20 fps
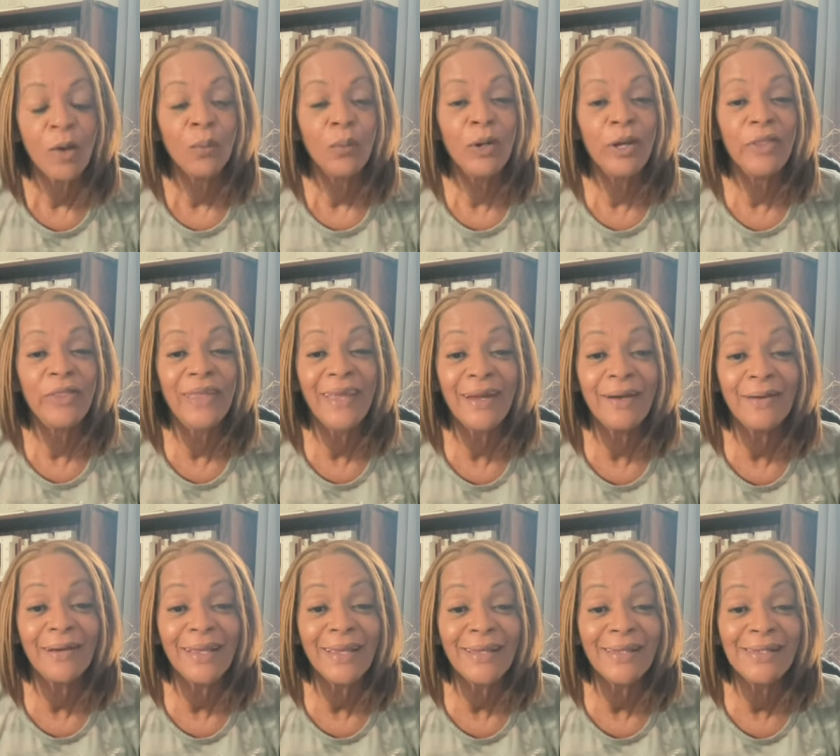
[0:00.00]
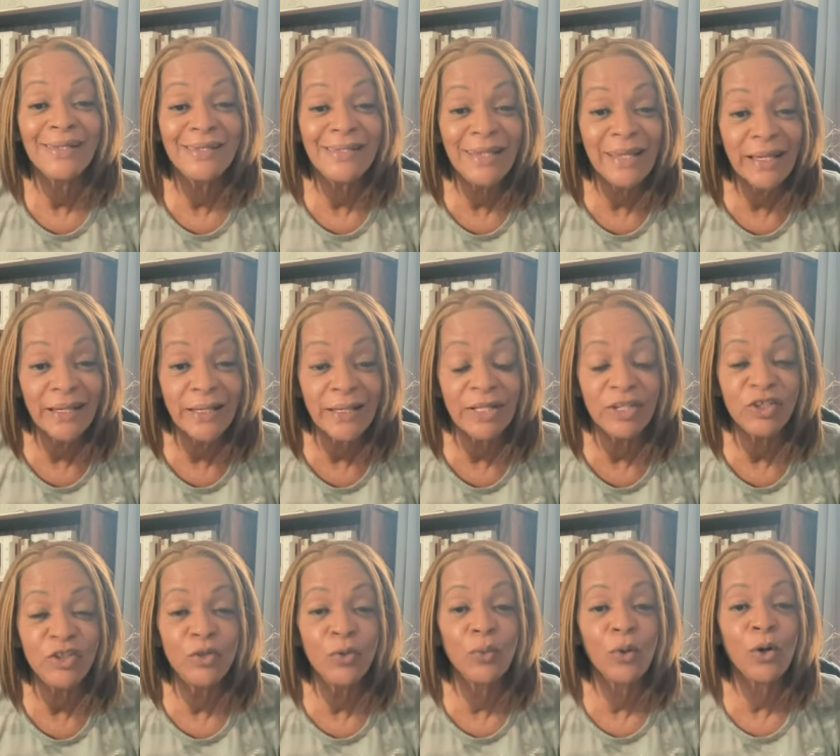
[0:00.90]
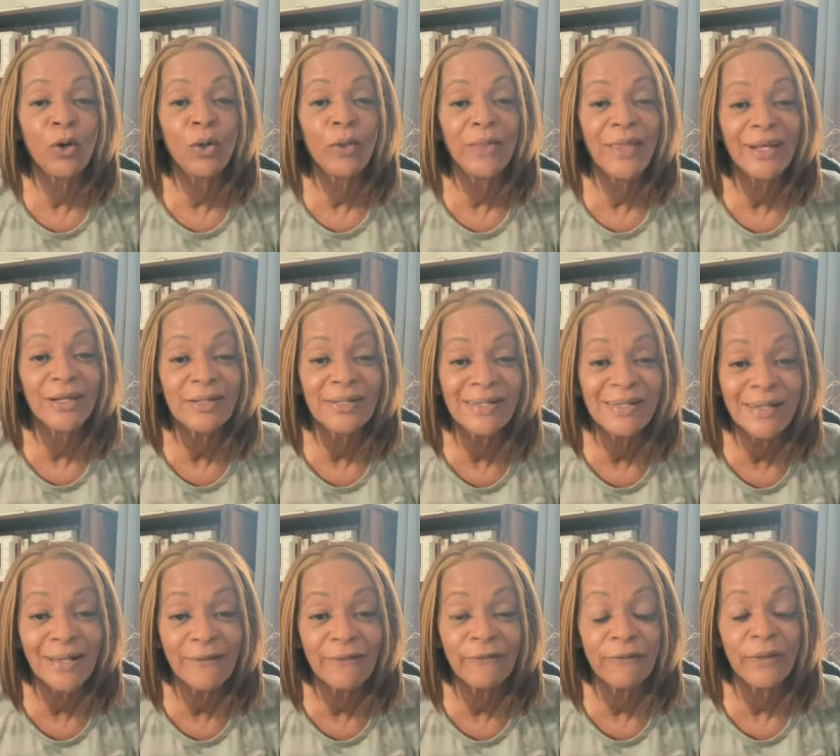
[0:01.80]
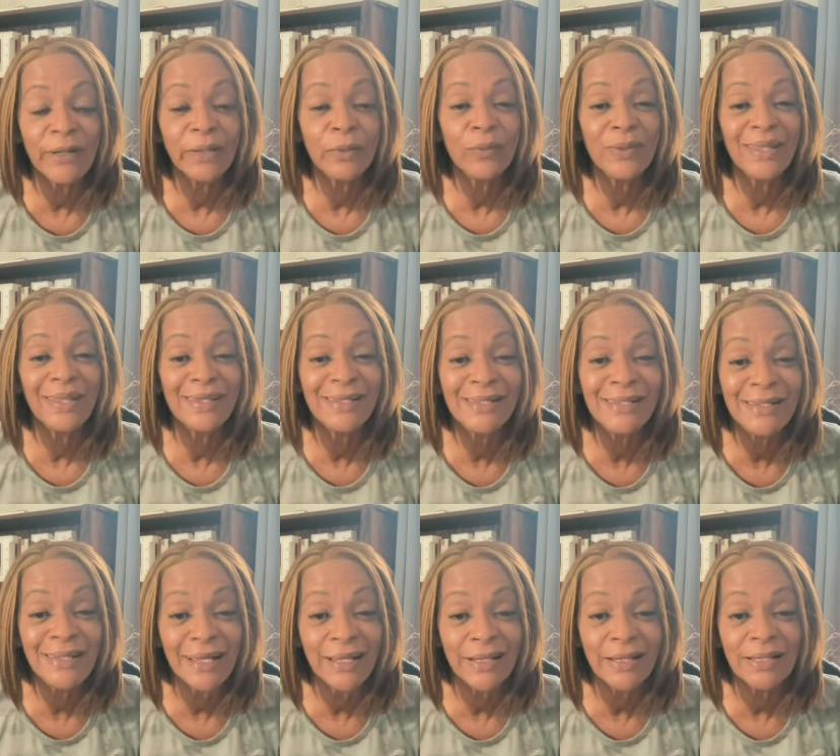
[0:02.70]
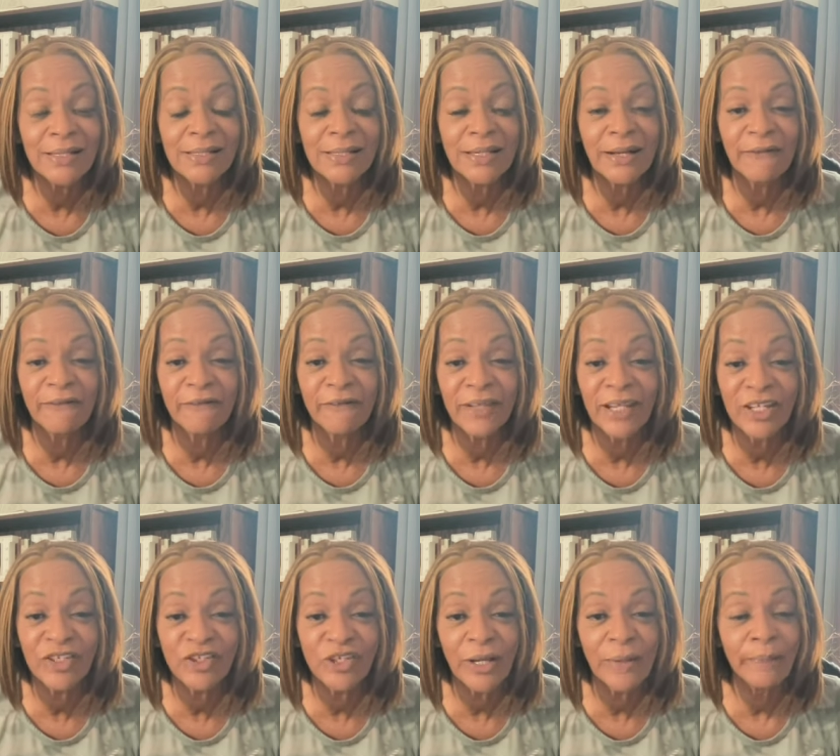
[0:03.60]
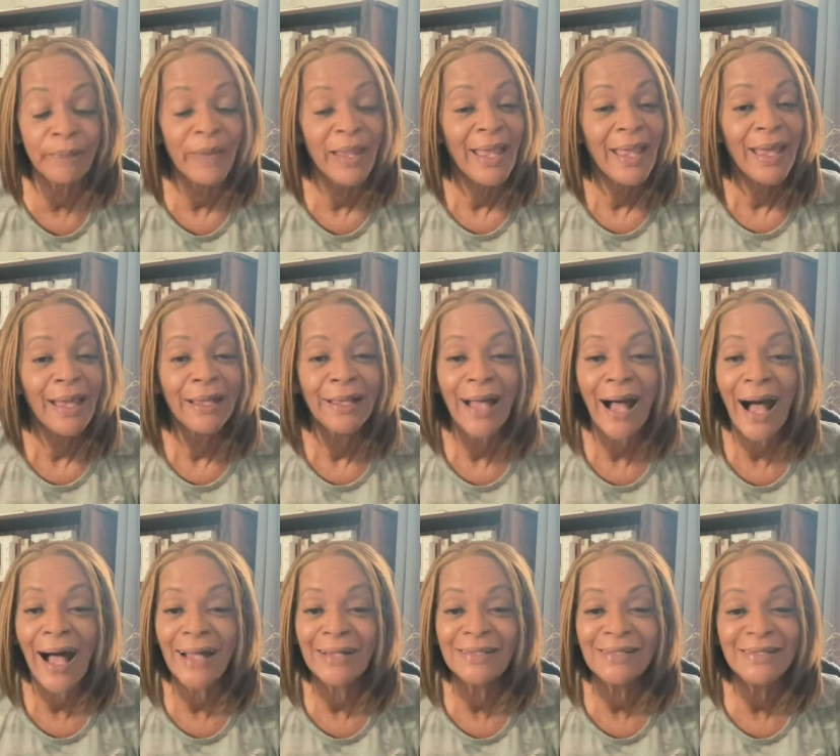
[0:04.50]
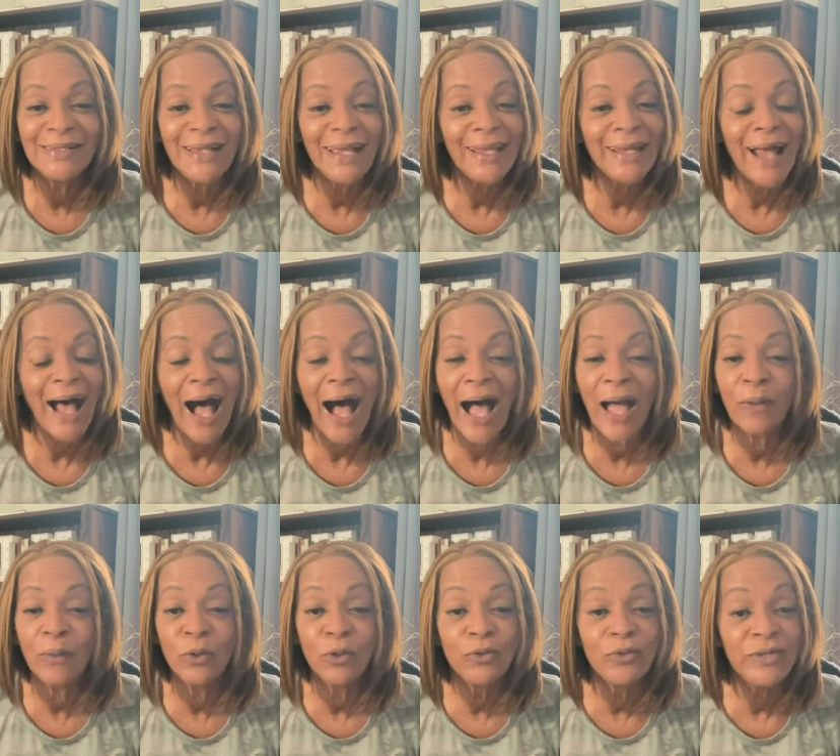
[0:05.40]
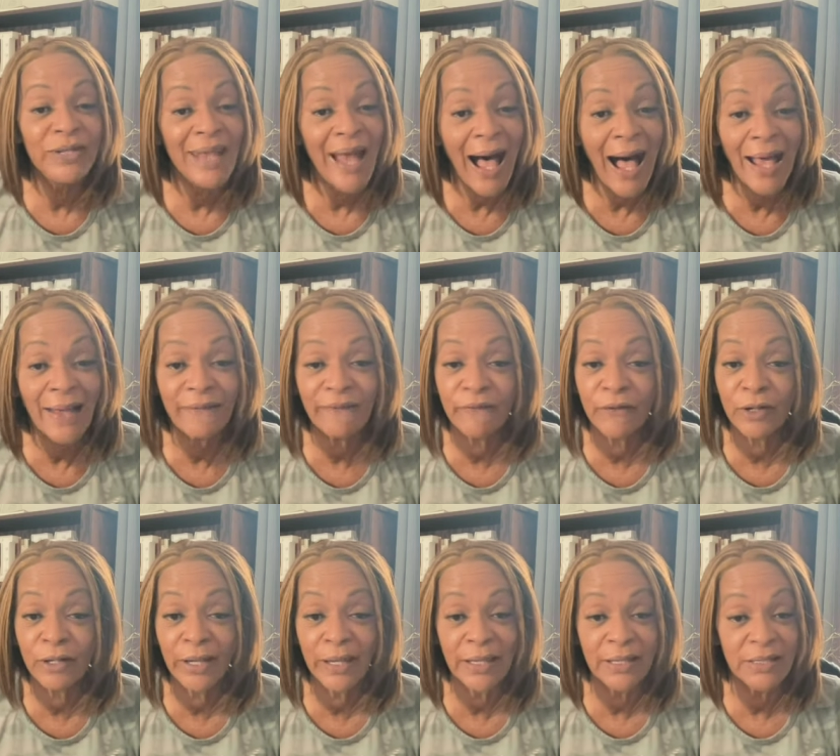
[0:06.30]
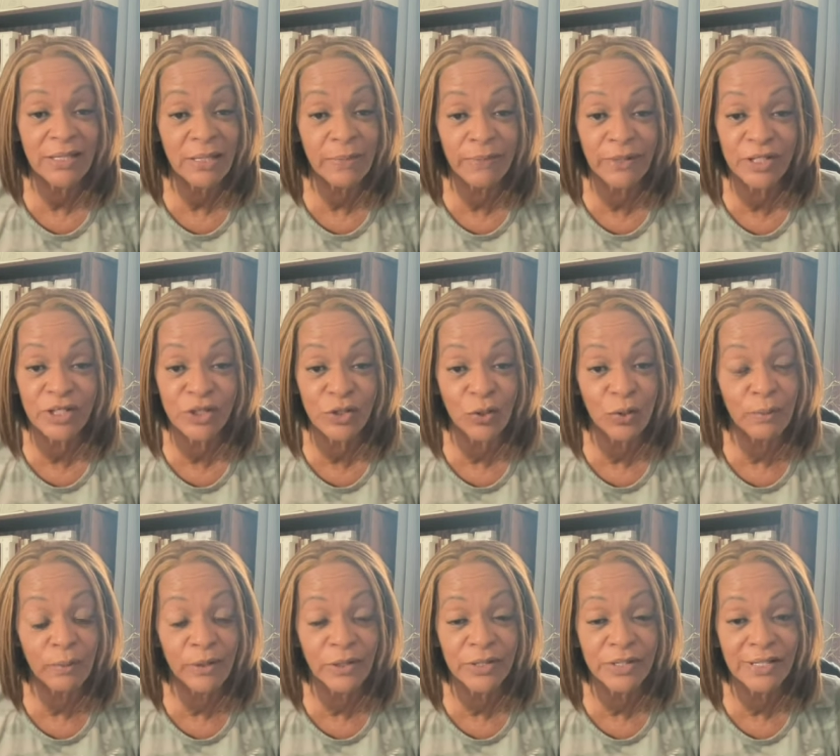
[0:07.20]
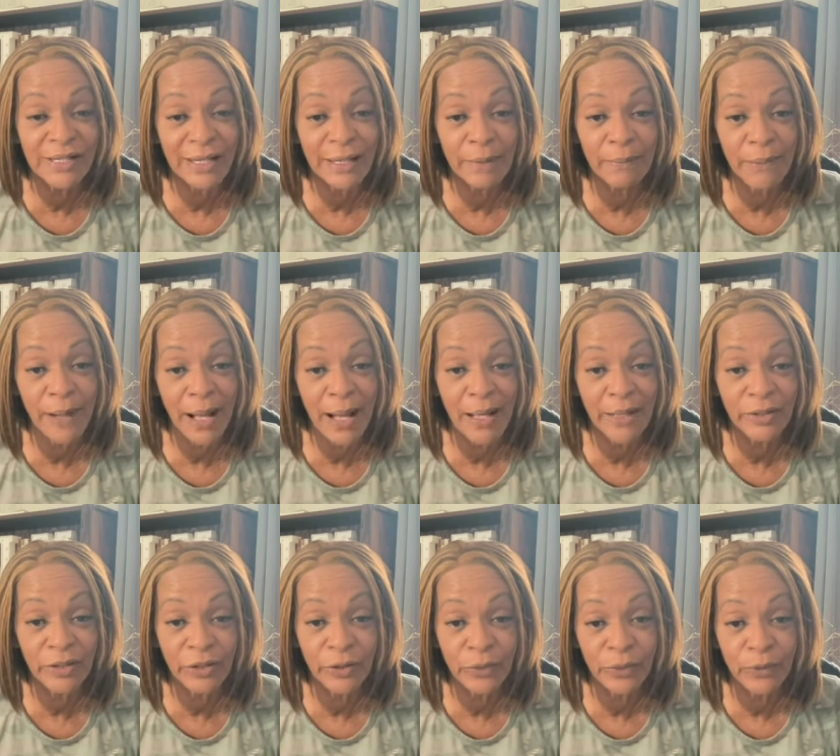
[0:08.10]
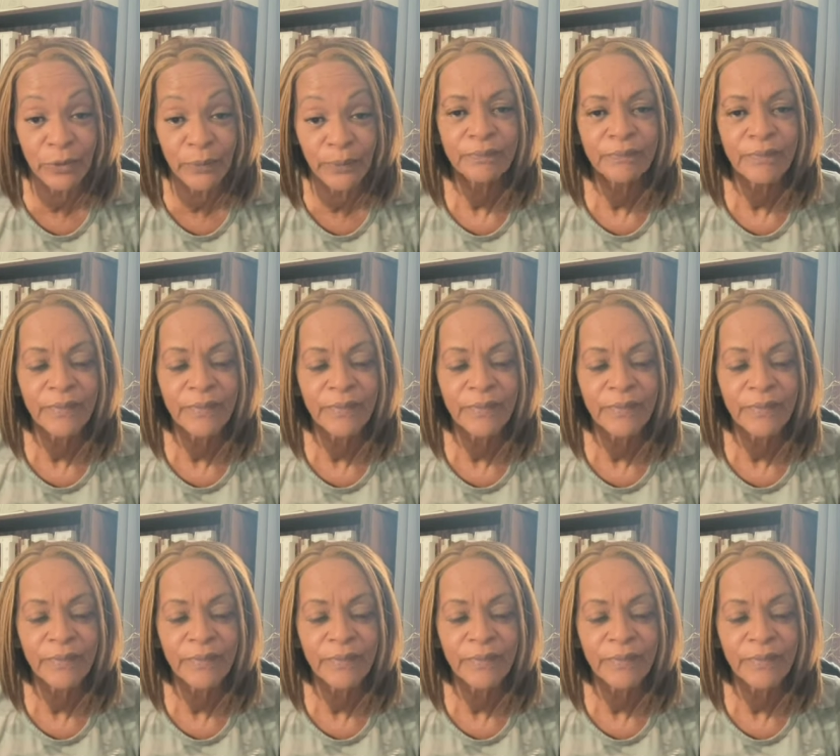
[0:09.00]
Where there is sickness, you all that are suffering with a sickness and affliction, God said, I will not forget to bestow mercy upon you.